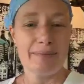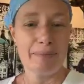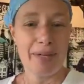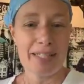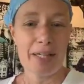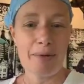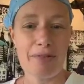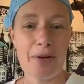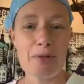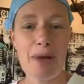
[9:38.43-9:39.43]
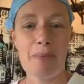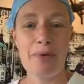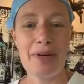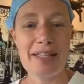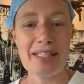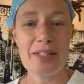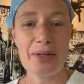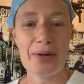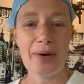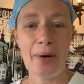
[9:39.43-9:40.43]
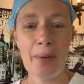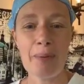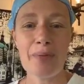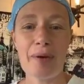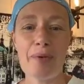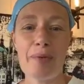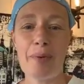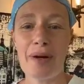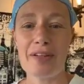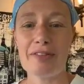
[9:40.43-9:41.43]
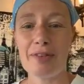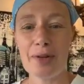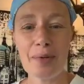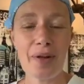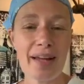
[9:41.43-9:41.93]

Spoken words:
bring some of those memories into your home. That would be wonderful.